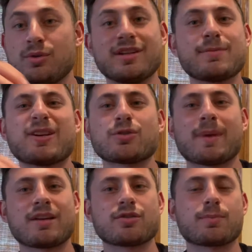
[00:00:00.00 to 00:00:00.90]
did a special
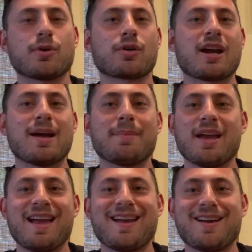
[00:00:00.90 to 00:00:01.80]
master's program
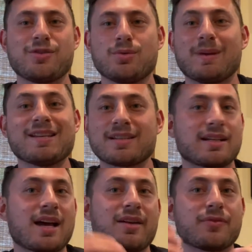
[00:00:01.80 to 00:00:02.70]
and you basically
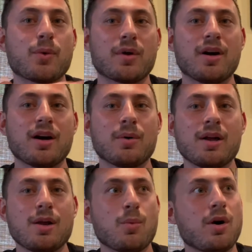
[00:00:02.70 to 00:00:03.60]
basically got a 4.0,
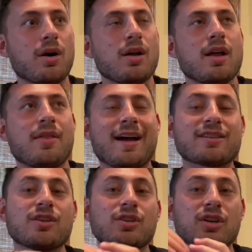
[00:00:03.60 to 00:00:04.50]
well, that's
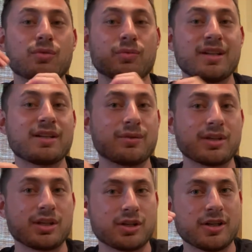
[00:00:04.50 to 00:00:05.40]
going to look really,
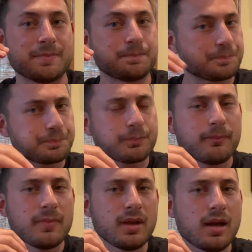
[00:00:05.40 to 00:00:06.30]
really good
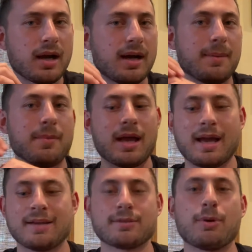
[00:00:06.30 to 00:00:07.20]
um,
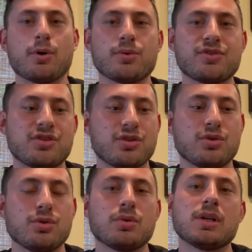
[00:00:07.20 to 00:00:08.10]
as opposed
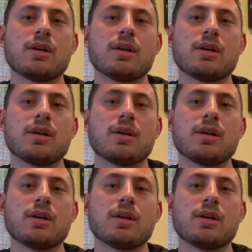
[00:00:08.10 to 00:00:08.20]
to